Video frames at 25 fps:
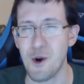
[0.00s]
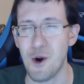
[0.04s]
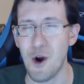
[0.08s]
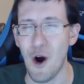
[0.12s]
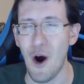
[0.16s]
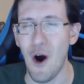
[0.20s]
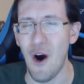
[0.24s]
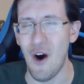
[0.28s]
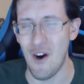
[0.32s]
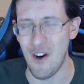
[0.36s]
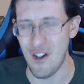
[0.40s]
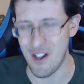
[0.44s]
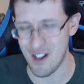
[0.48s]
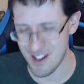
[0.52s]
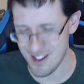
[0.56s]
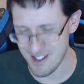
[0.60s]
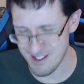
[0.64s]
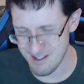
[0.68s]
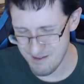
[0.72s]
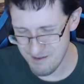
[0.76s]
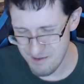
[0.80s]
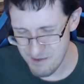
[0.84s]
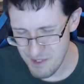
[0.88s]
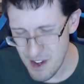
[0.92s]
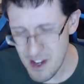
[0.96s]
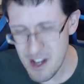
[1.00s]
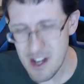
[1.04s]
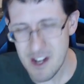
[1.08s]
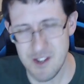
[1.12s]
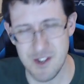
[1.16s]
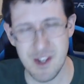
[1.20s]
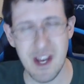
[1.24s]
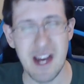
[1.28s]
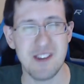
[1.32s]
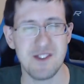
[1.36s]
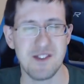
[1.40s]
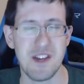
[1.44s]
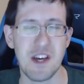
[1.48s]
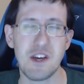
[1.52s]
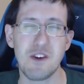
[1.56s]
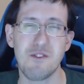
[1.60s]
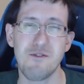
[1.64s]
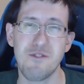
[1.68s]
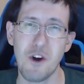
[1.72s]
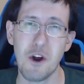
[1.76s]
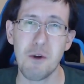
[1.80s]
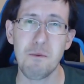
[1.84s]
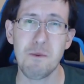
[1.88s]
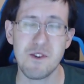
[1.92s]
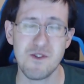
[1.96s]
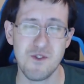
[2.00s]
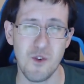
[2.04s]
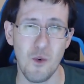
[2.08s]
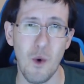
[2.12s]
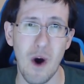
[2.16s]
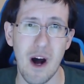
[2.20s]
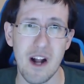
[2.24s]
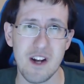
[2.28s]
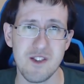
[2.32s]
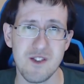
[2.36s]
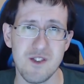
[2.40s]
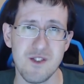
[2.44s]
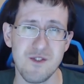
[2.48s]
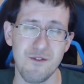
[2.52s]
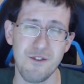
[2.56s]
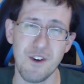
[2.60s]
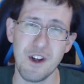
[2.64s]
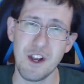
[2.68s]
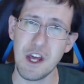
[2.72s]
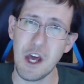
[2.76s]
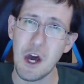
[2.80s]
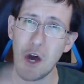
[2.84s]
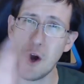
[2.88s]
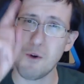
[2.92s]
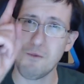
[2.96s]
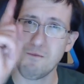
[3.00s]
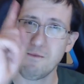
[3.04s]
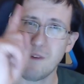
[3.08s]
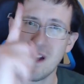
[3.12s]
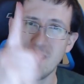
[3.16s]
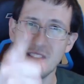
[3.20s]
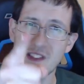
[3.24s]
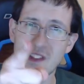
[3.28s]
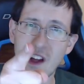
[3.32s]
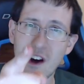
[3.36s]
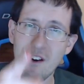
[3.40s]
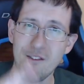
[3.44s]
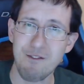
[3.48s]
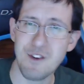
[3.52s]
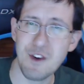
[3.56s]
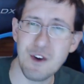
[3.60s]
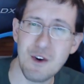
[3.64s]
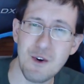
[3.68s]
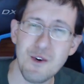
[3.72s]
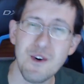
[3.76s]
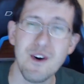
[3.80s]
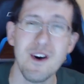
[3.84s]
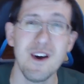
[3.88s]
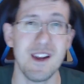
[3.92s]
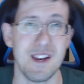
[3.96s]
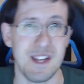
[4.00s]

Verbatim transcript: all. So guys, thank you very much for watching this video. I love you, and